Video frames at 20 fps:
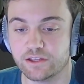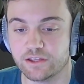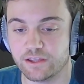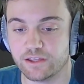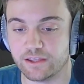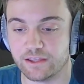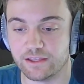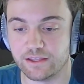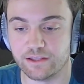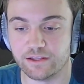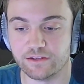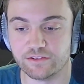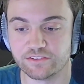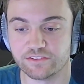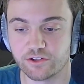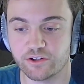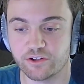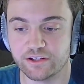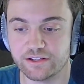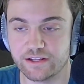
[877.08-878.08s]
And
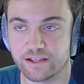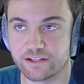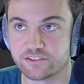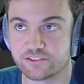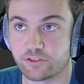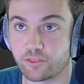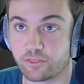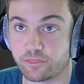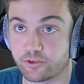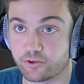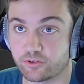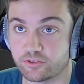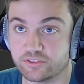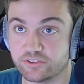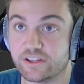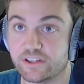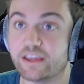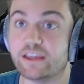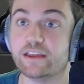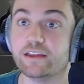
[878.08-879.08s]
starting next
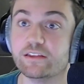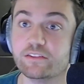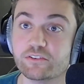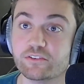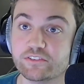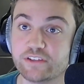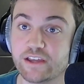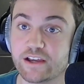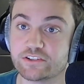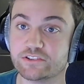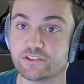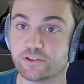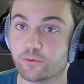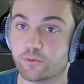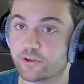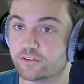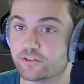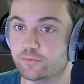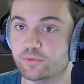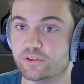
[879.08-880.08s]
Thursday, there's actually
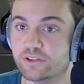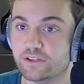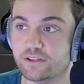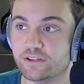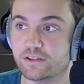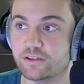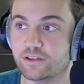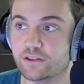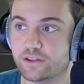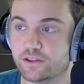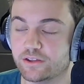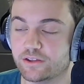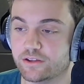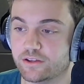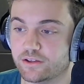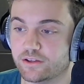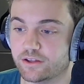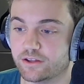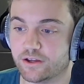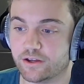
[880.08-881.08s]
going to be
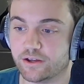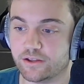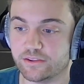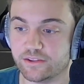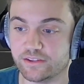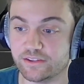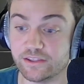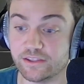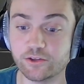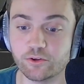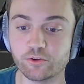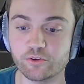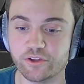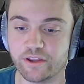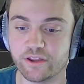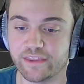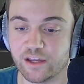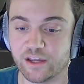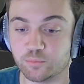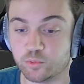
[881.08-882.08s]
the yield
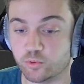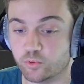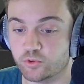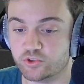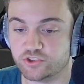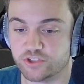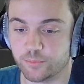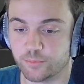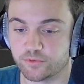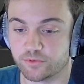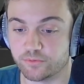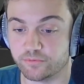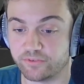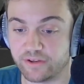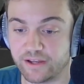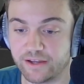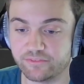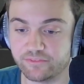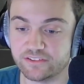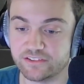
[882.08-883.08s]
on that pool jumps from
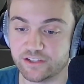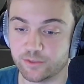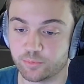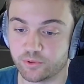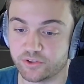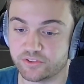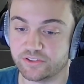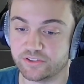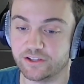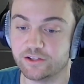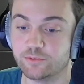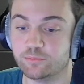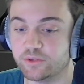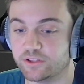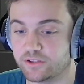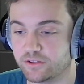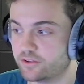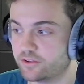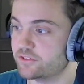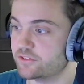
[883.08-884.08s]
5 to 10%
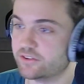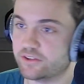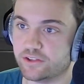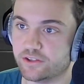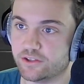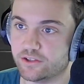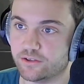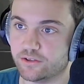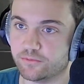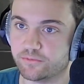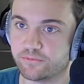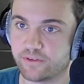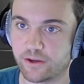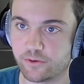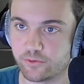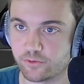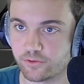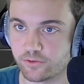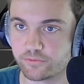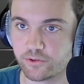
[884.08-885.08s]
because the
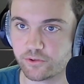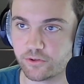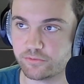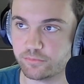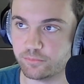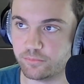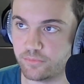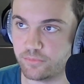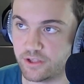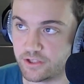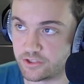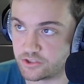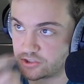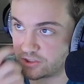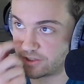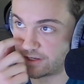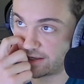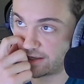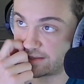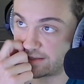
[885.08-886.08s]
founder of Curve, Mitch,
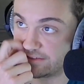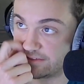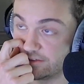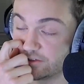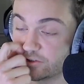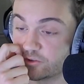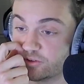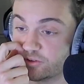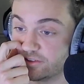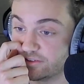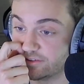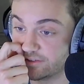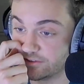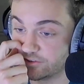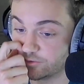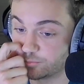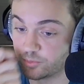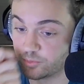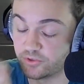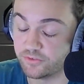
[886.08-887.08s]
has increased
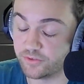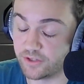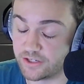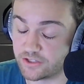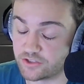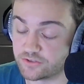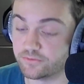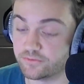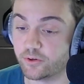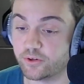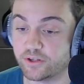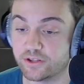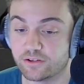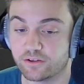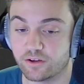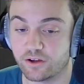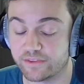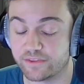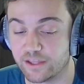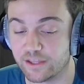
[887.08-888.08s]
his percentage
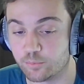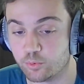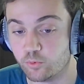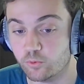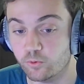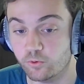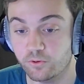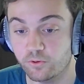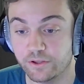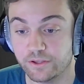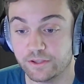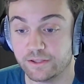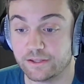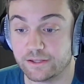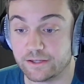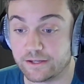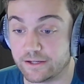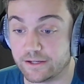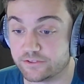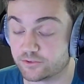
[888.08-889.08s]
voting on that pool.
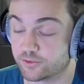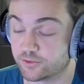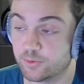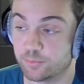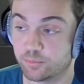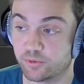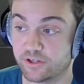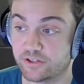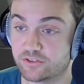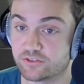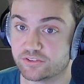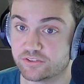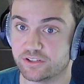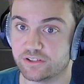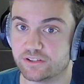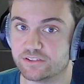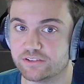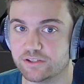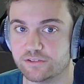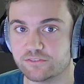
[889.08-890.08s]
So it's going to be pretty
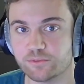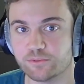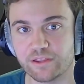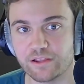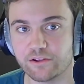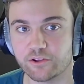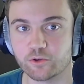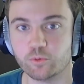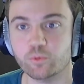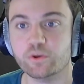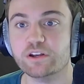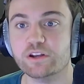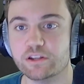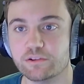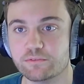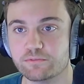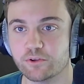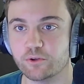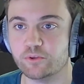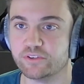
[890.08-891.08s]
interesting to see if some of that
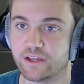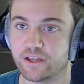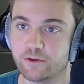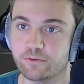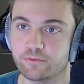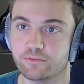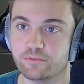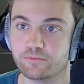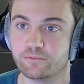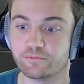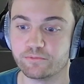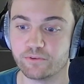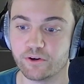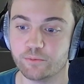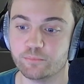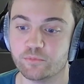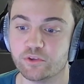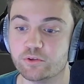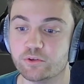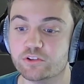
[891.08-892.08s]
liquidity flows out
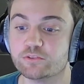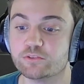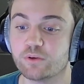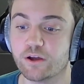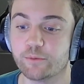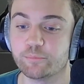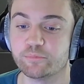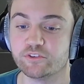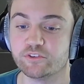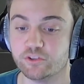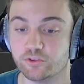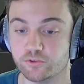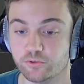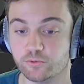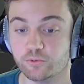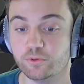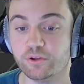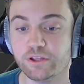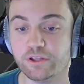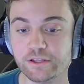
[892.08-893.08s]
from Uniswap
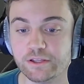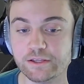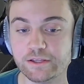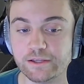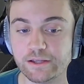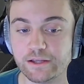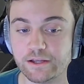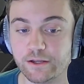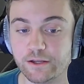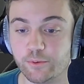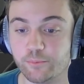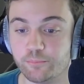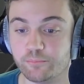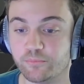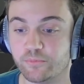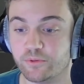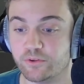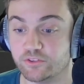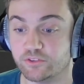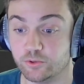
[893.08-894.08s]
to
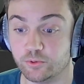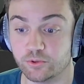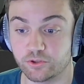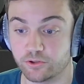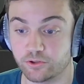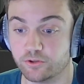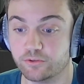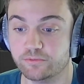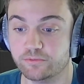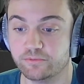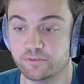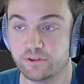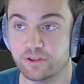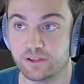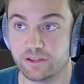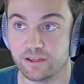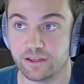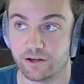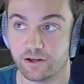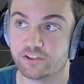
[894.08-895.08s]
Curve.
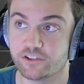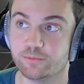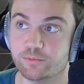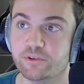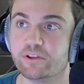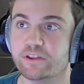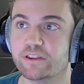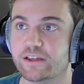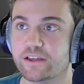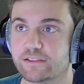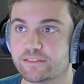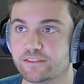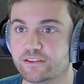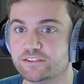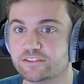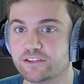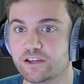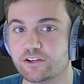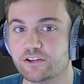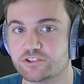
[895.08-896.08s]
And ultimately, like,
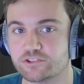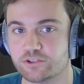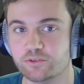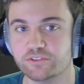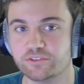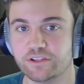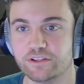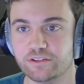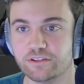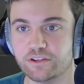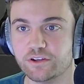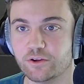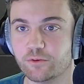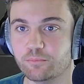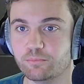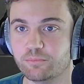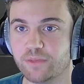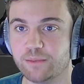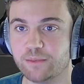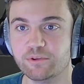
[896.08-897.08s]
this kind of shows that,
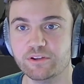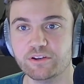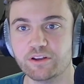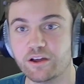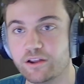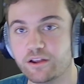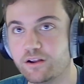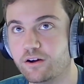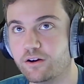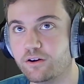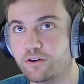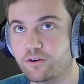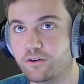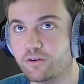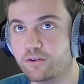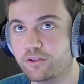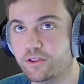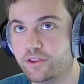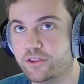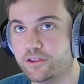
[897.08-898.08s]
maybe not
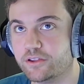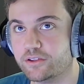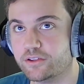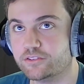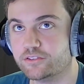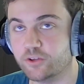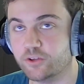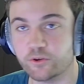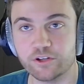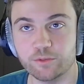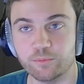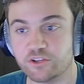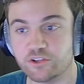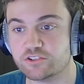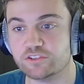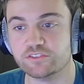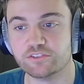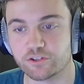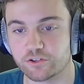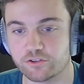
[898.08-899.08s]
all token
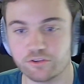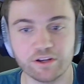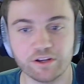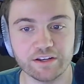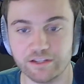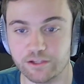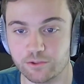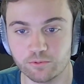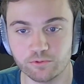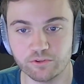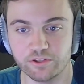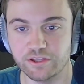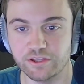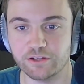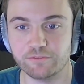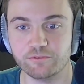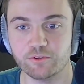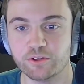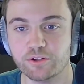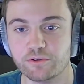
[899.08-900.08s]
emissions are created equally.
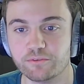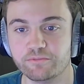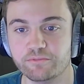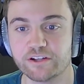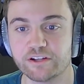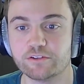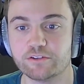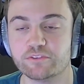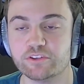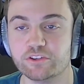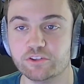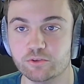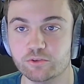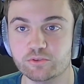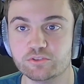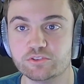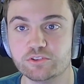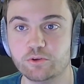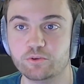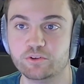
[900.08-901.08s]
And if you can effectively
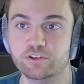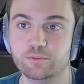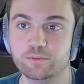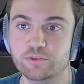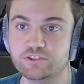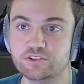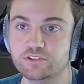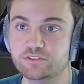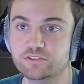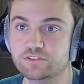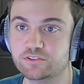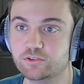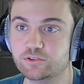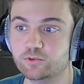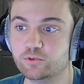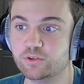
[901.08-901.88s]
use token emissions to